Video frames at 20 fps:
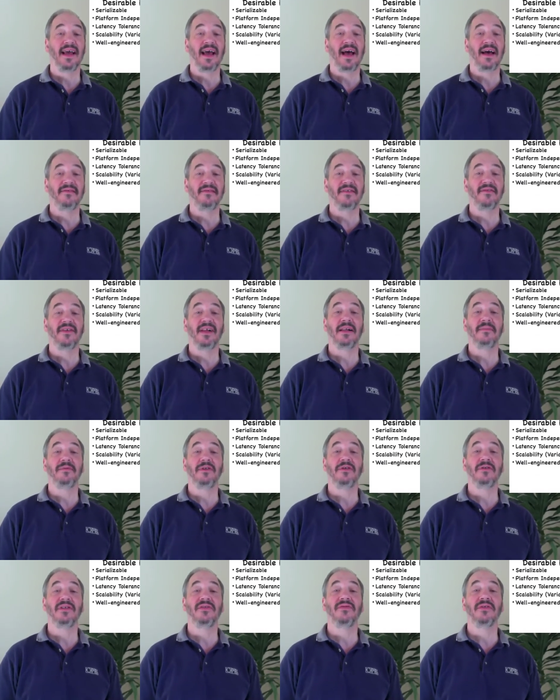have developed
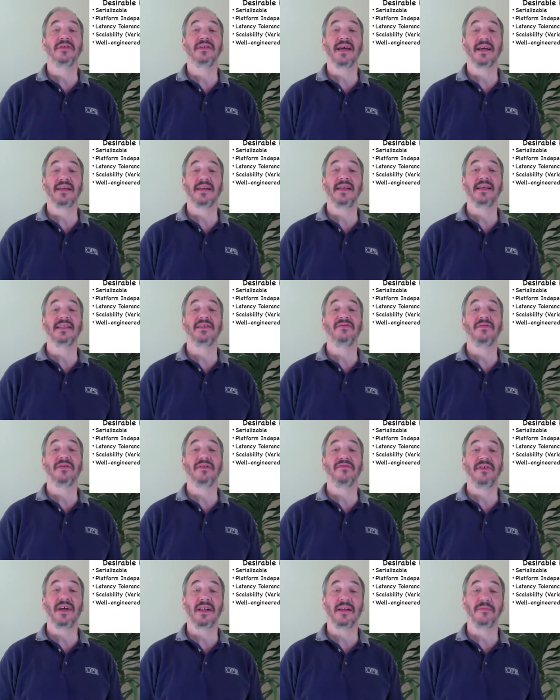useful techniques for
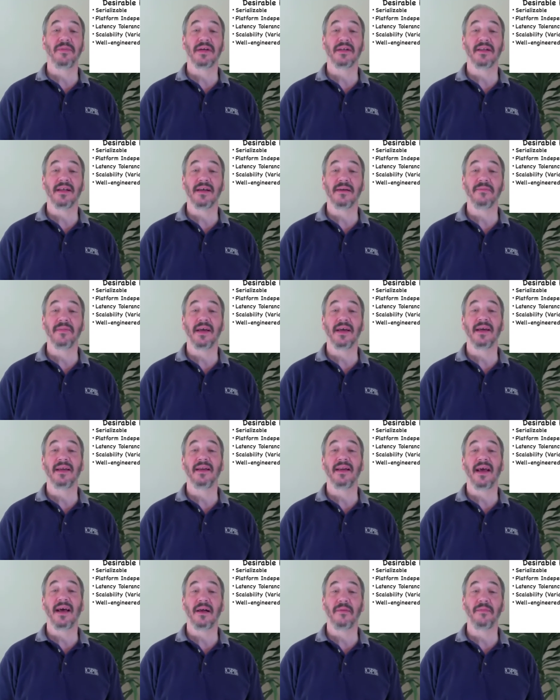developing them and
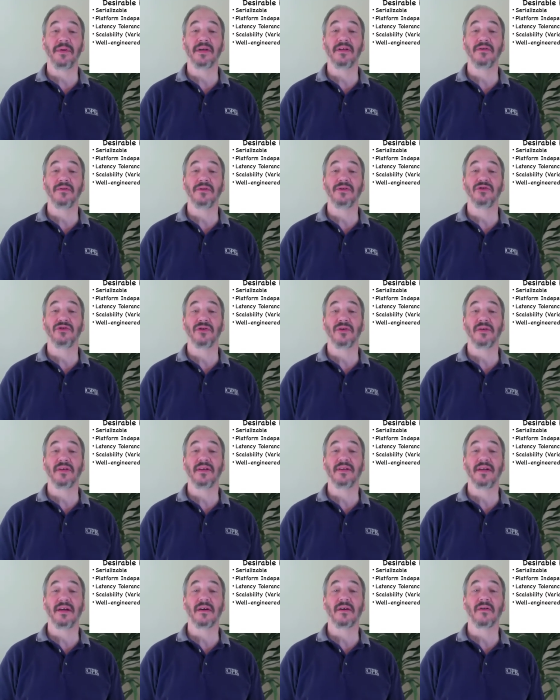helping to ensure
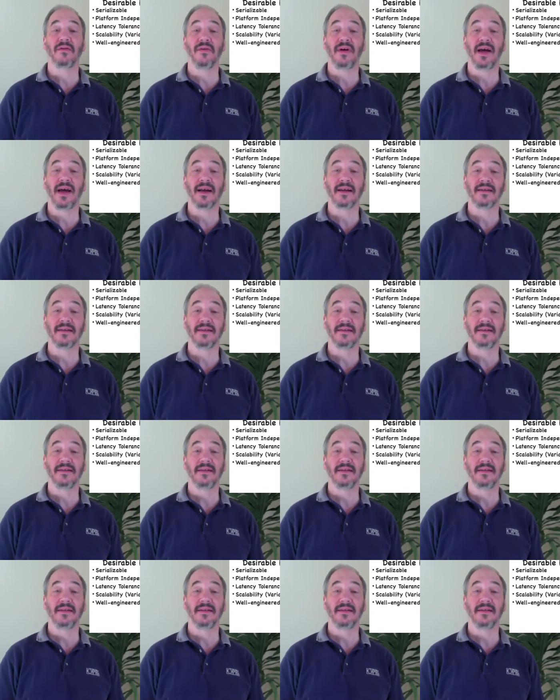that they're correct.